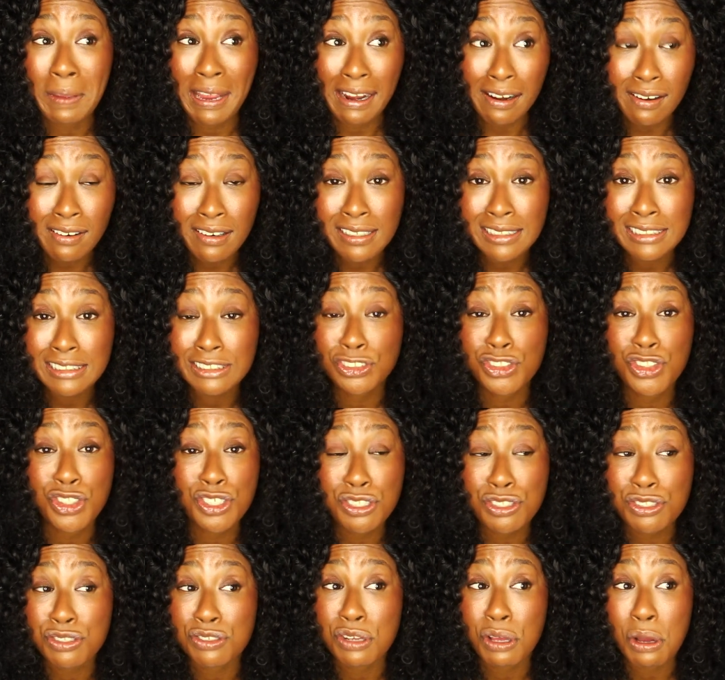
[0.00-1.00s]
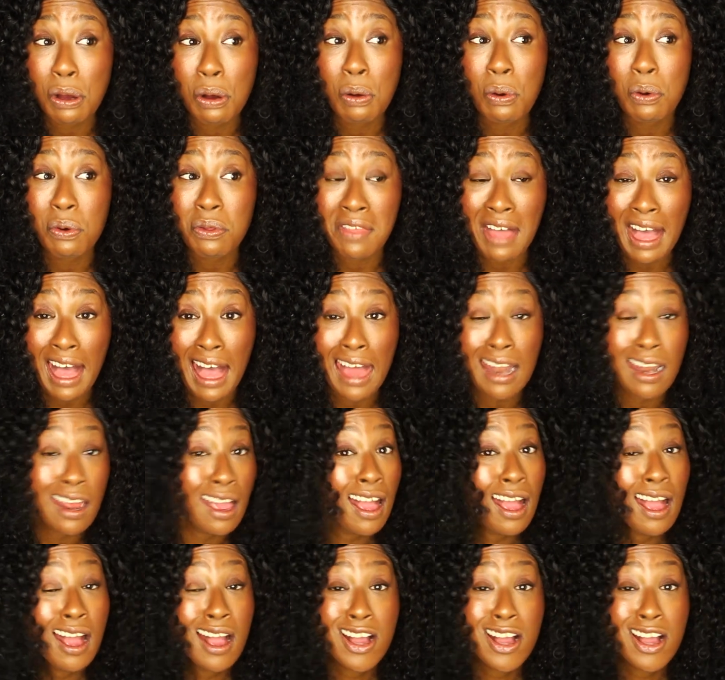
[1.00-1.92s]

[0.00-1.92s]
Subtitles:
Paris, just know that